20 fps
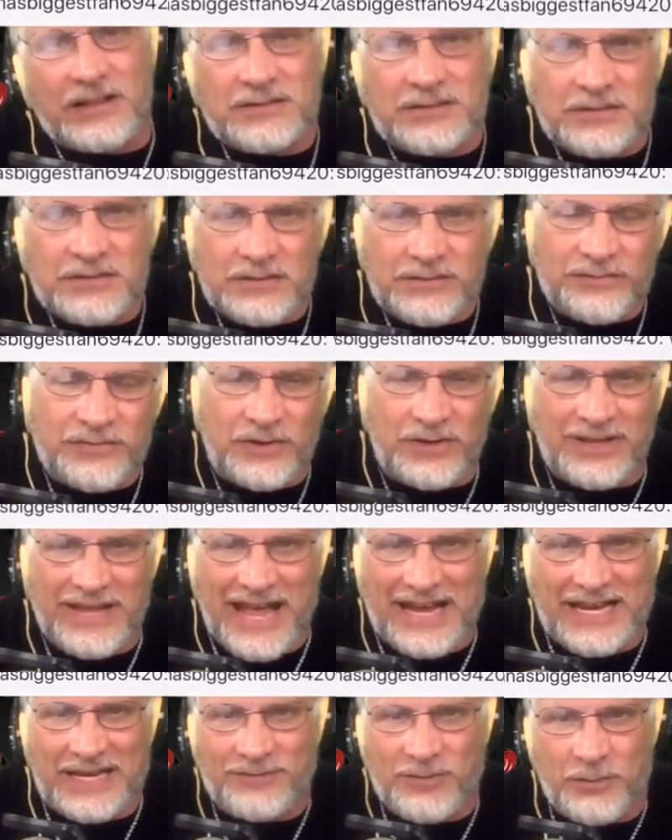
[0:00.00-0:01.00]

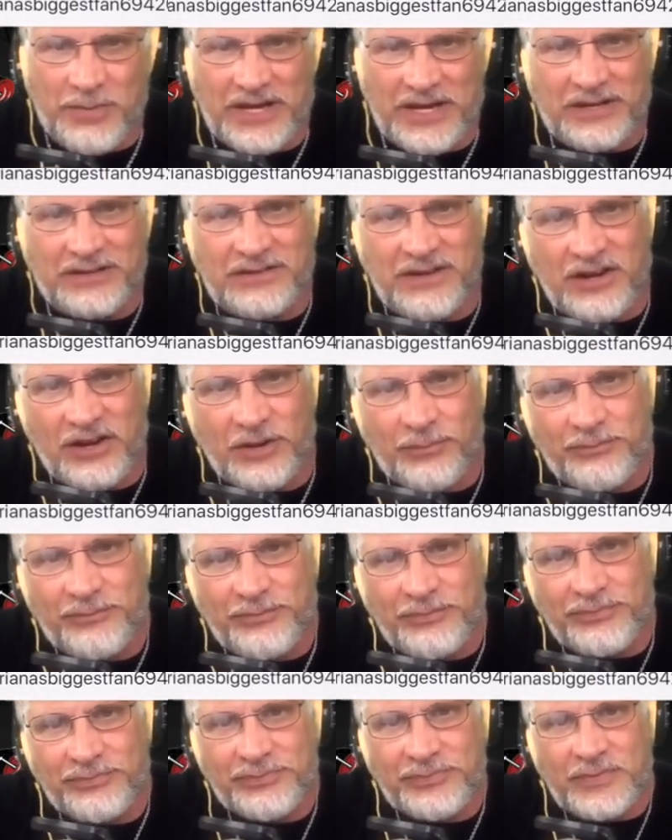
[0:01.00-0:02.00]
stale, for lack
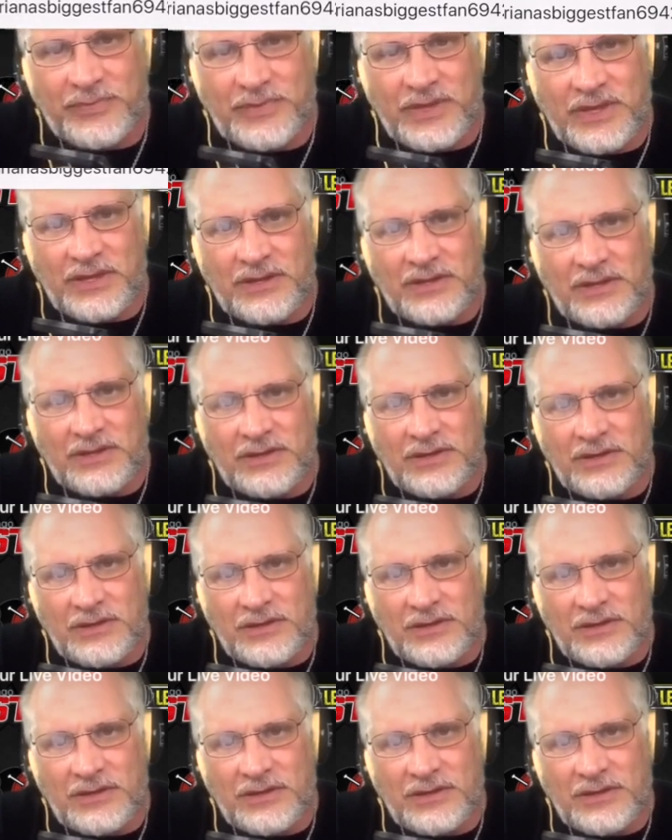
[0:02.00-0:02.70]
of a better term?